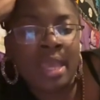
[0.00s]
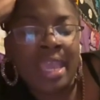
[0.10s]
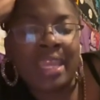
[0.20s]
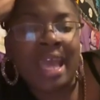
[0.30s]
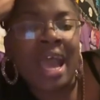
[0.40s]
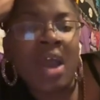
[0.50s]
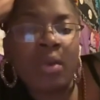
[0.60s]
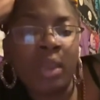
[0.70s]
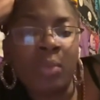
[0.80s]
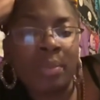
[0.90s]
And how
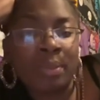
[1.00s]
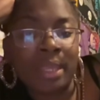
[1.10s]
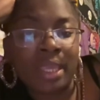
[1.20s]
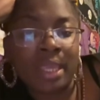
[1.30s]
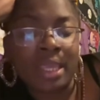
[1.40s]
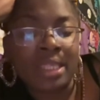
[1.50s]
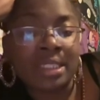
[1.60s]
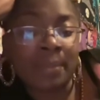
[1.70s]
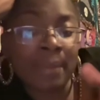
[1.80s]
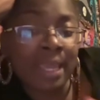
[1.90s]
it would be
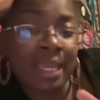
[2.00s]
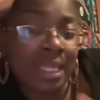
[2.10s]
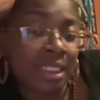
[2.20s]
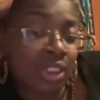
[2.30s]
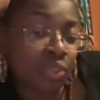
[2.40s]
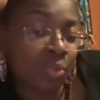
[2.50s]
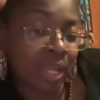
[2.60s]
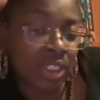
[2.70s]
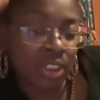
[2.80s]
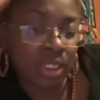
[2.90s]
to be in that
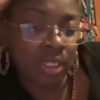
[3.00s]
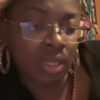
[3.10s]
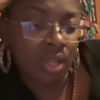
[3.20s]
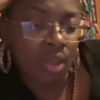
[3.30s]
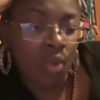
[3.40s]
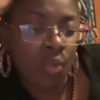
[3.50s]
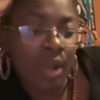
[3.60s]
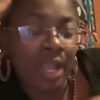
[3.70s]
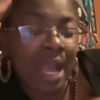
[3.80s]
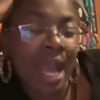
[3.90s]
situation where
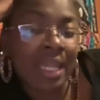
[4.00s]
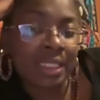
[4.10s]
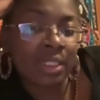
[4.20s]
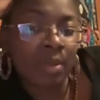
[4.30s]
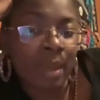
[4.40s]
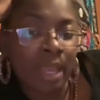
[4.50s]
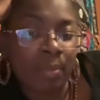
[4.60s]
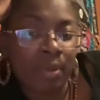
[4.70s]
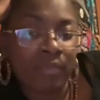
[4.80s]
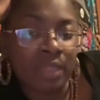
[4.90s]
God is still making
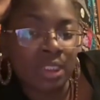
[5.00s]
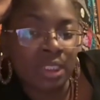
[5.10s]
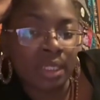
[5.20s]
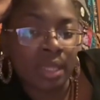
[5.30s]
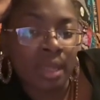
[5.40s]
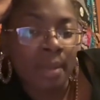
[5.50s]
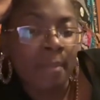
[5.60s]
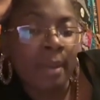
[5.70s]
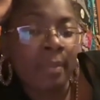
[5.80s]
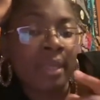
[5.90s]
provision,
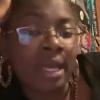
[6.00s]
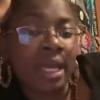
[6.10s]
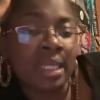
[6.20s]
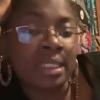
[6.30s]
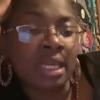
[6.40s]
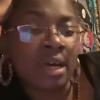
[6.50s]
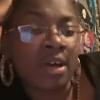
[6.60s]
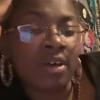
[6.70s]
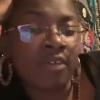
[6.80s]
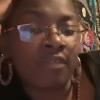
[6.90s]
but because
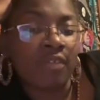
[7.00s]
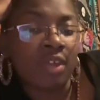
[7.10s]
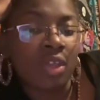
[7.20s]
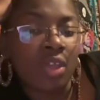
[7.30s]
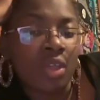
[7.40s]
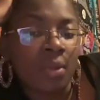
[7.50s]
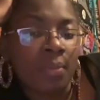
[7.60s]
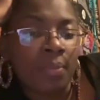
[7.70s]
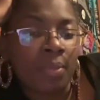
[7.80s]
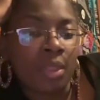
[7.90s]
of
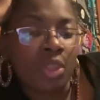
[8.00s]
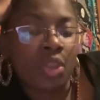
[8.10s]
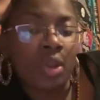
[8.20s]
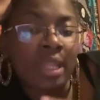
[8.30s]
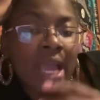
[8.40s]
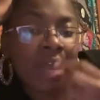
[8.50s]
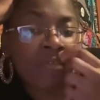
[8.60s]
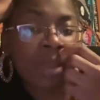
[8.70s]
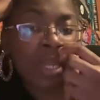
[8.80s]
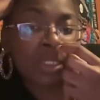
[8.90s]
your lack of
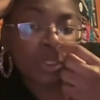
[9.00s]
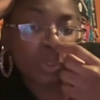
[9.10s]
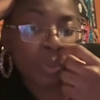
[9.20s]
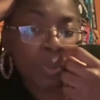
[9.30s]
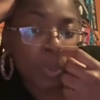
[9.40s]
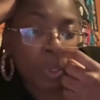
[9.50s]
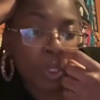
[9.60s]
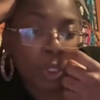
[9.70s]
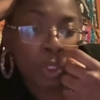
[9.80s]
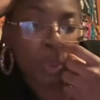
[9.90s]
gratitude,
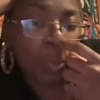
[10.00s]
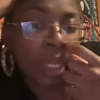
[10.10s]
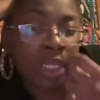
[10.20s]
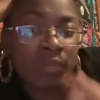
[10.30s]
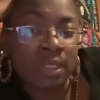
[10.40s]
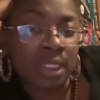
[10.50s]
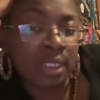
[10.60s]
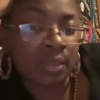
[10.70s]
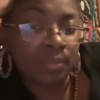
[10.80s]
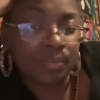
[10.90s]
you can't even see it.